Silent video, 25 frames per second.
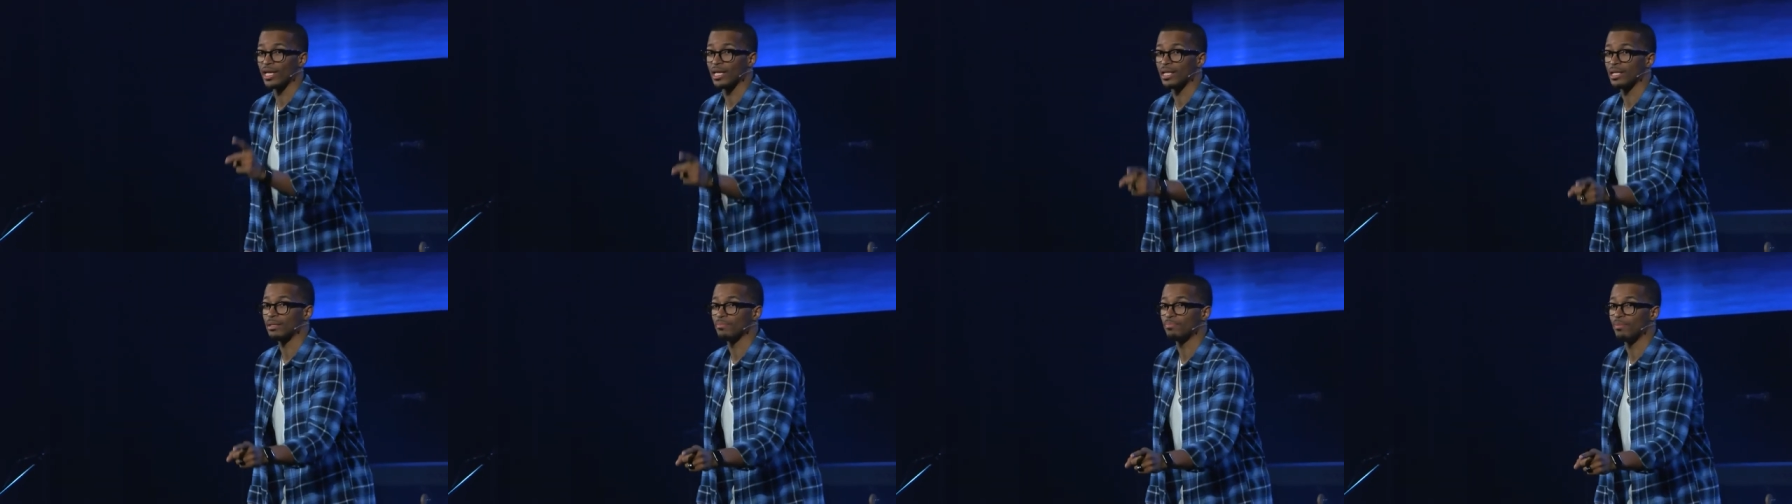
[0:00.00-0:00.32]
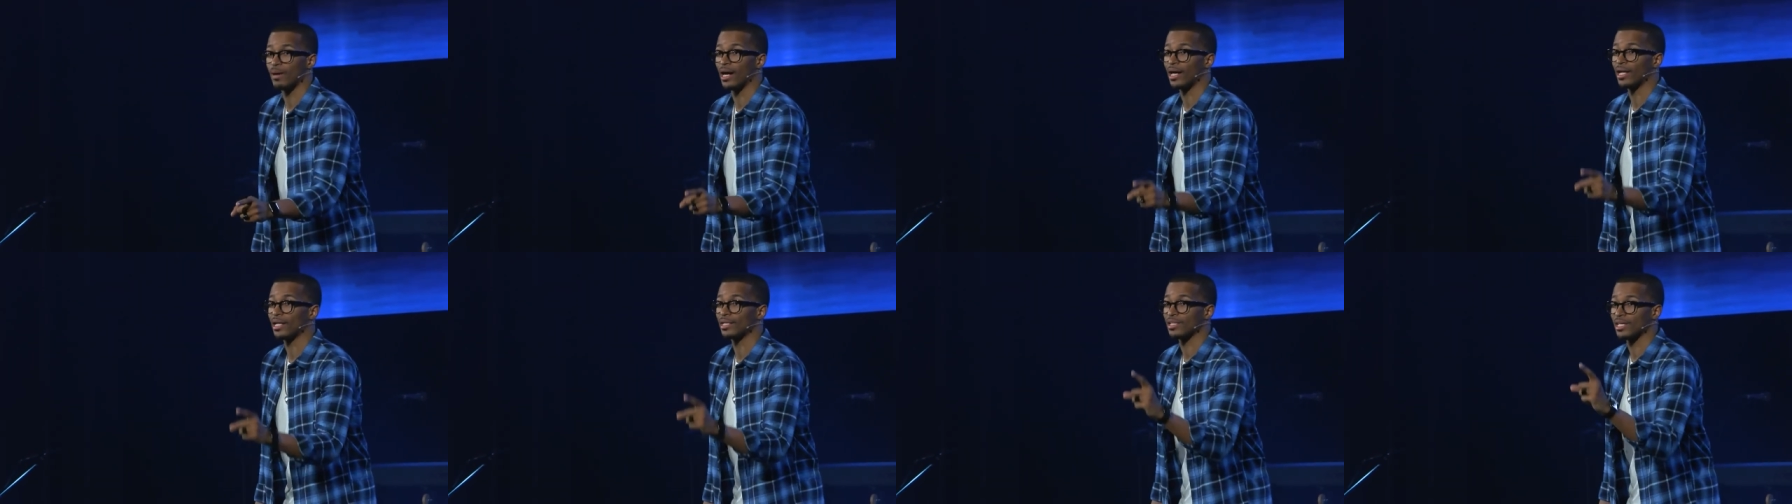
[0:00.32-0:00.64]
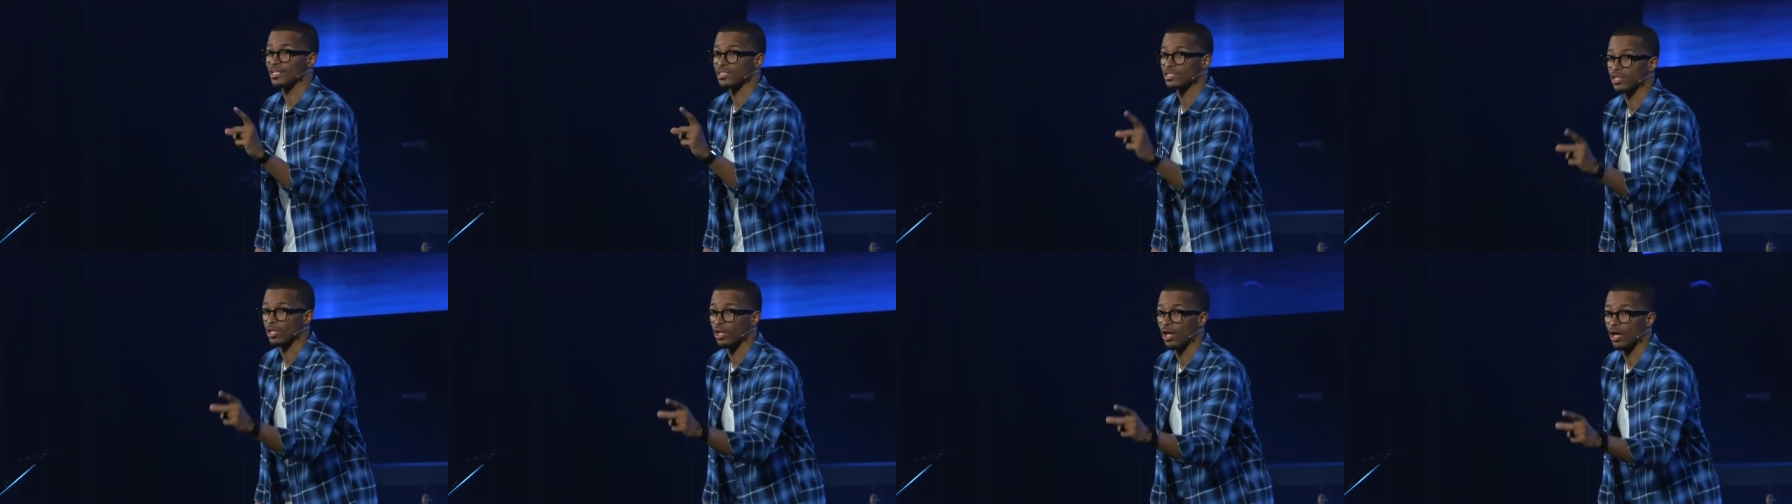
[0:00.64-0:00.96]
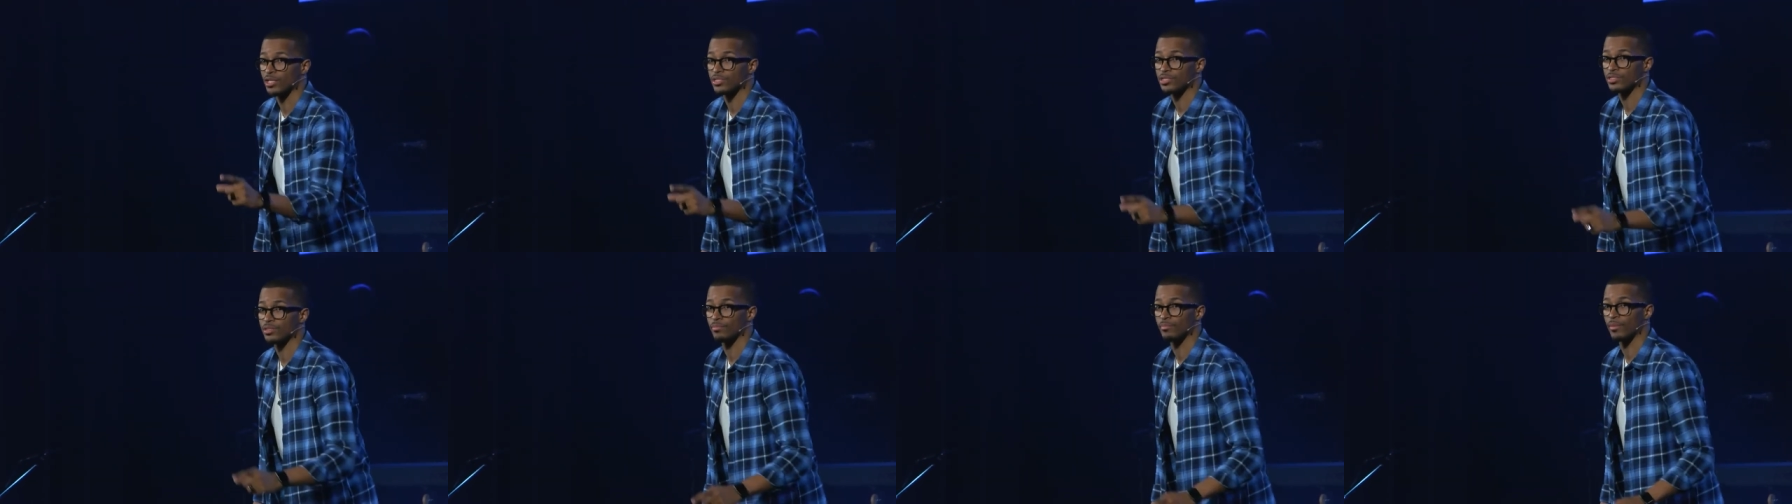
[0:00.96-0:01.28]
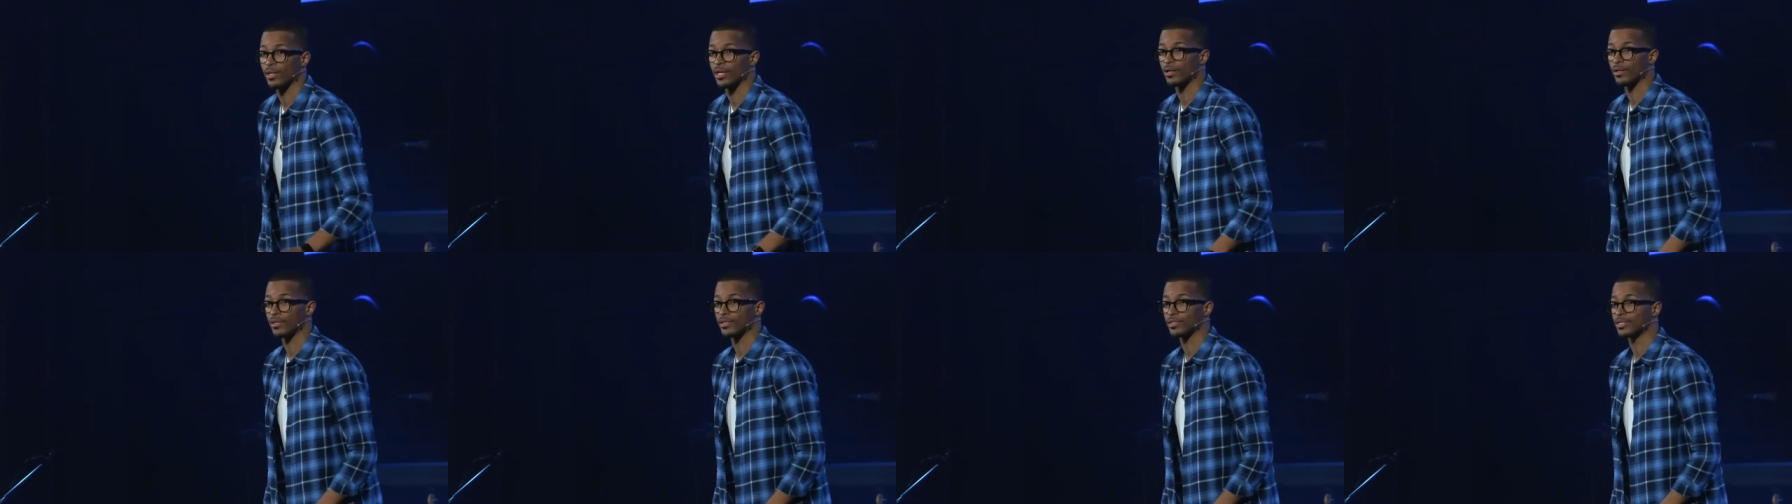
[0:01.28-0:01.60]
anybody that's lost a
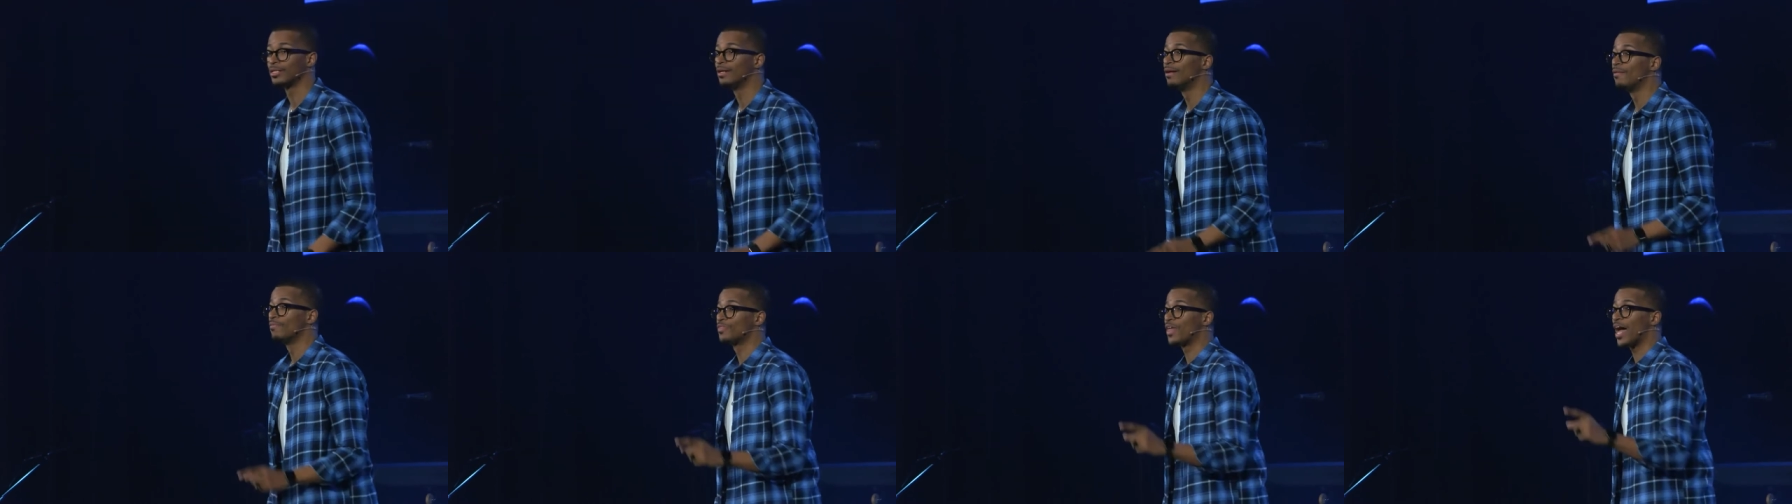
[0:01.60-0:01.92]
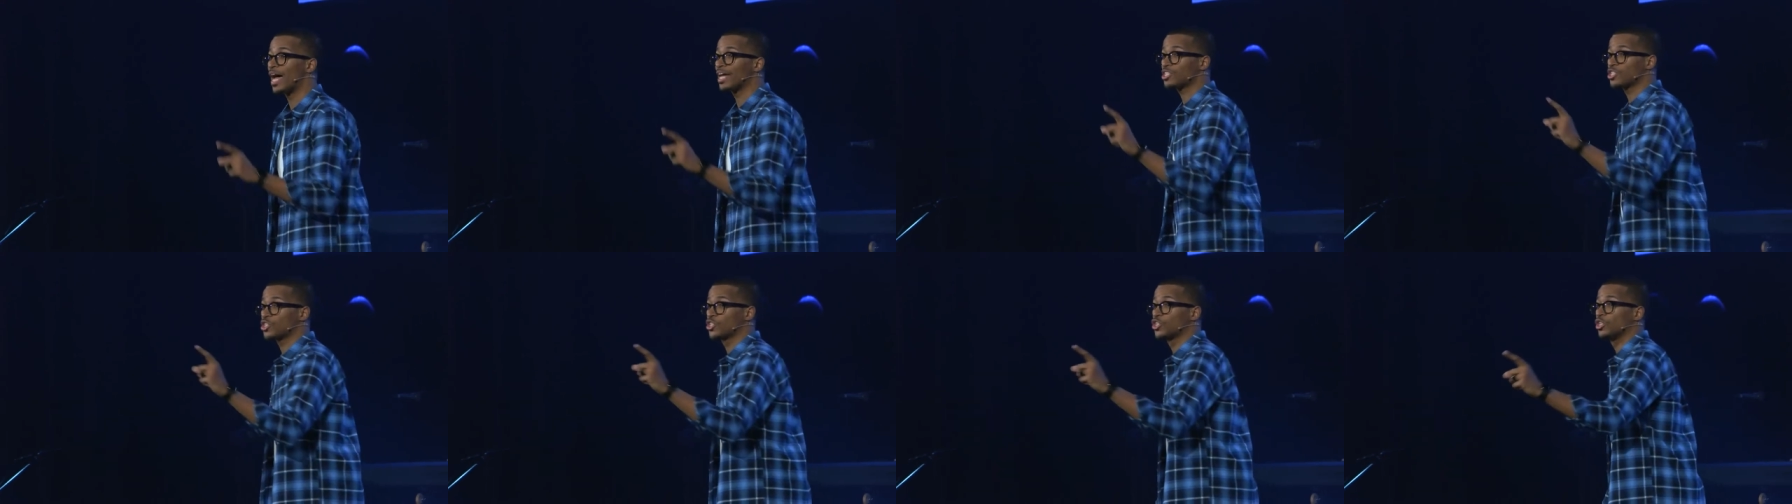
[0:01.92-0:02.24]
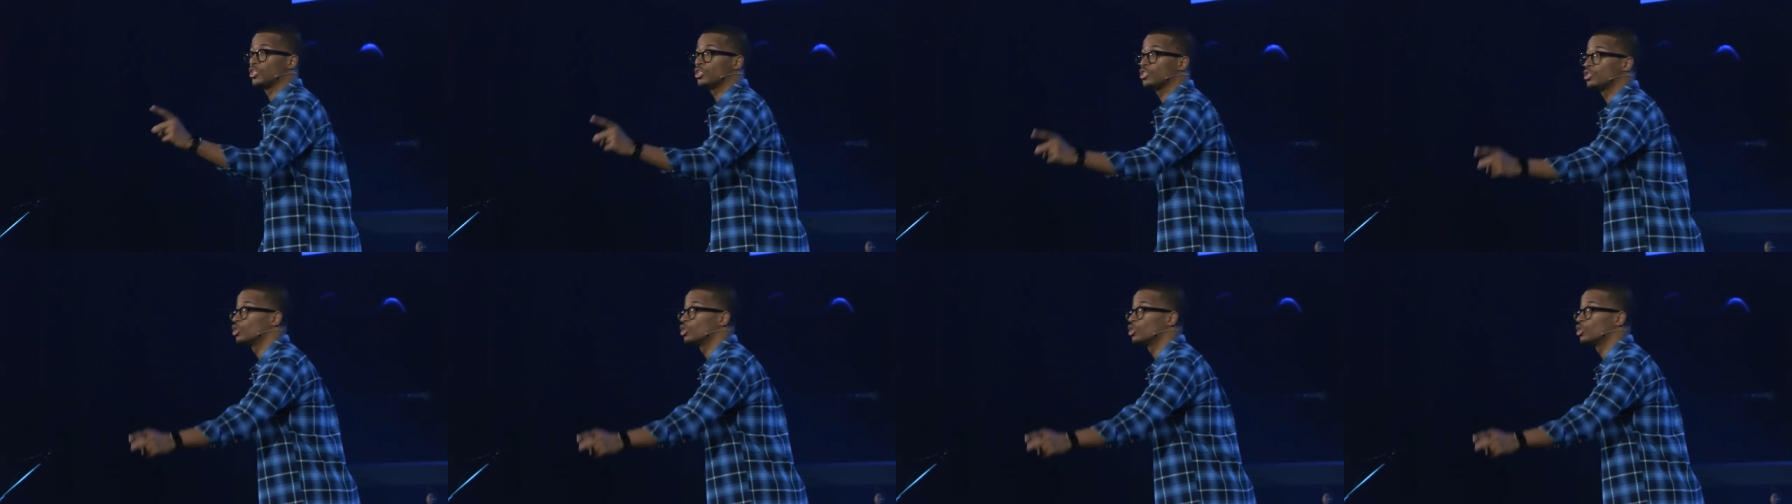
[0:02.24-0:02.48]
marriage. That's good